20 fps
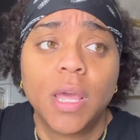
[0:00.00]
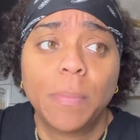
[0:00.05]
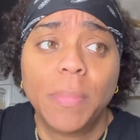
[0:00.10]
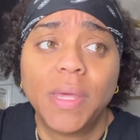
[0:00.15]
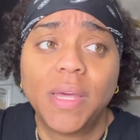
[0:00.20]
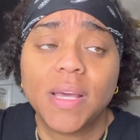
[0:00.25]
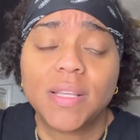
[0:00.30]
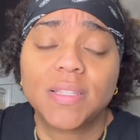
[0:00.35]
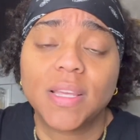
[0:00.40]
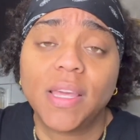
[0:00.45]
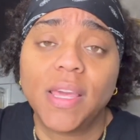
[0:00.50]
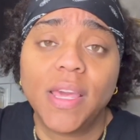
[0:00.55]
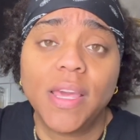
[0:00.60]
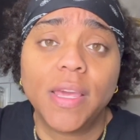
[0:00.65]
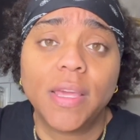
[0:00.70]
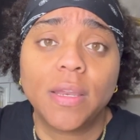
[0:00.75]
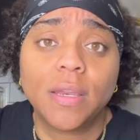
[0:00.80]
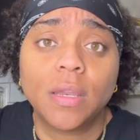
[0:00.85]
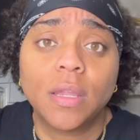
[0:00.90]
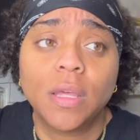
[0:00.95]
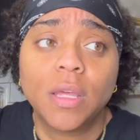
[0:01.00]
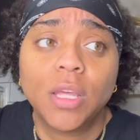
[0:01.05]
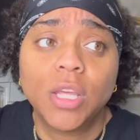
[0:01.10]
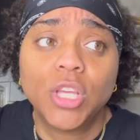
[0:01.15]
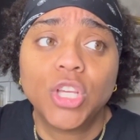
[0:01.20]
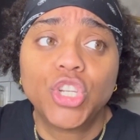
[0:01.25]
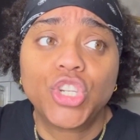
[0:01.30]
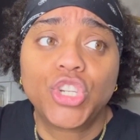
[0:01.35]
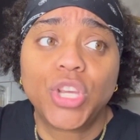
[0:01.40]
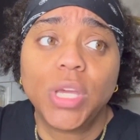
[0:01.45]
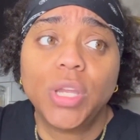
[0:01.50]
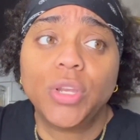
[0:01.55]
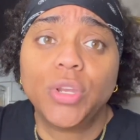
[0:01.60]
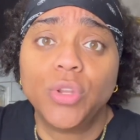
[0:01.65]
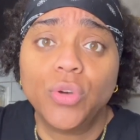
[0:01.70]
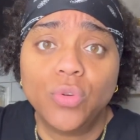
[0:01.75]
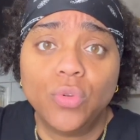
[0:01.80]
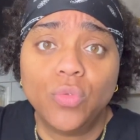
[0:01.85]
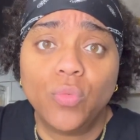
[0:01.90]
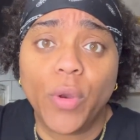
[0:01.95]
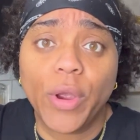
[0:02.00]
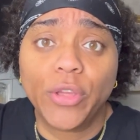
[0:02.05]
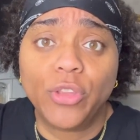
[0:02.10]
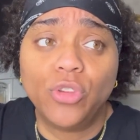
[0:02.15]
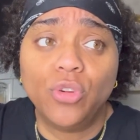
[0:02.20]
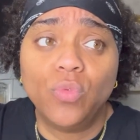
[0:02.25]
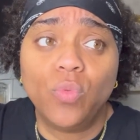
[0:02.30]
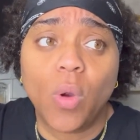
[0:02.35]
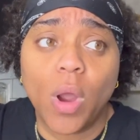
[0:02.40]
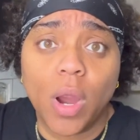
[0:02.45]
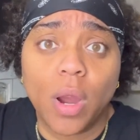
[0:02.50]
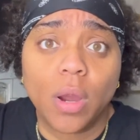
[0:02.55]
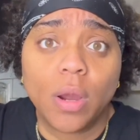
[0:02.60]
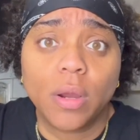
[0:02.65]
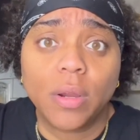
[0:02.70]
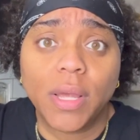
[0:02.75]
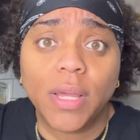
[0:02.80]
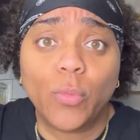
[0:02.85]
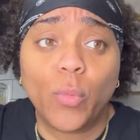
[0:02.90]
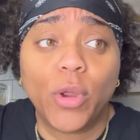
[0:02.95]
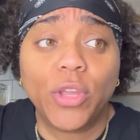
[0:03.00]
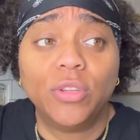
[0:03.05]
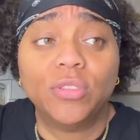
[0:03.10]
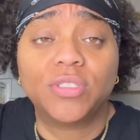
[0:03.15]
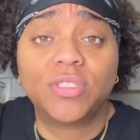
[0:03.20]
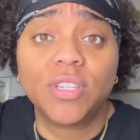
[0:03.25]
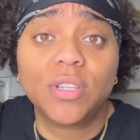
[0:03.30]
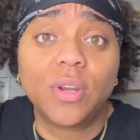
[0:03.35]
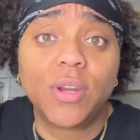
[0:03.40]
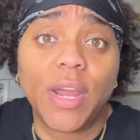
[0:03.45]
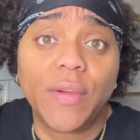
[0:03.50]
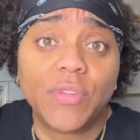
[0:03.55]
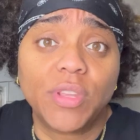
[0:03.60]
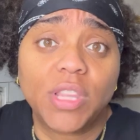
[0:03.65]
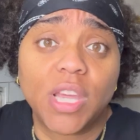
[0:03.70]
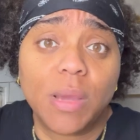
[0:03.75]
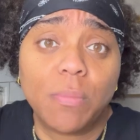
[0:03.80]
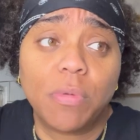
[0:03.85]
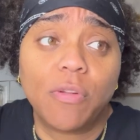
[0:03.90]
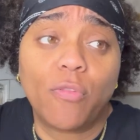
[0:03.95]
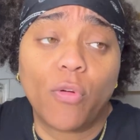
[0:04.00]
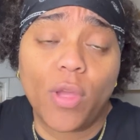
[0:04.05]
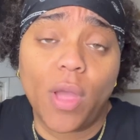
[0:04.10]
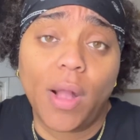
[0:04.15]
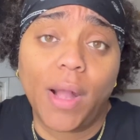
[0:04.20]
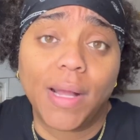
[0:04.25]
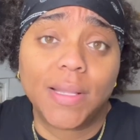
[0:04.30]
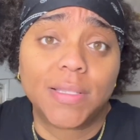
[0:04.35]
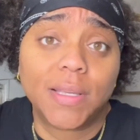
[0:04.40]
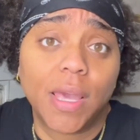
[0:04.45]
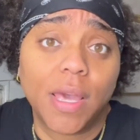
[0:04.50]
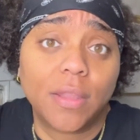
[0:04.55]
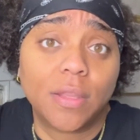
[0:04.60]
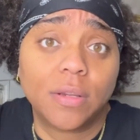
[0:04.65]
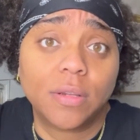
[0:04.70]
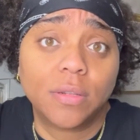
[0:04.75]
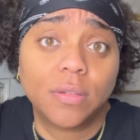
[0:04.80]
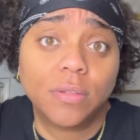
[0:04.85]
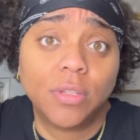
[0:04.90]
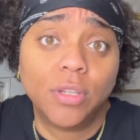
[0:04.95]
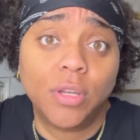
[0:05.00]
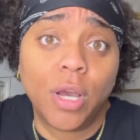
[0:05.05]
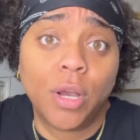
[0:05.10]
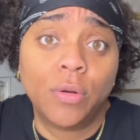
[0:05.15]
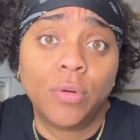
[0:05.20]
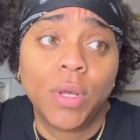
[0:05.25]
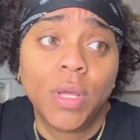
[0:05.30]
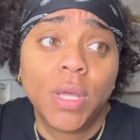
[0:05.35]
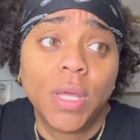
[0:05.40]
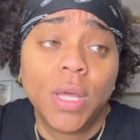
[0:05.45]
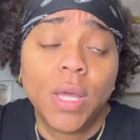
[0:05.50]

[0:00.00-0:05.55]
Because again, she knew where you were and where you stood on everything before y'all got together, you know.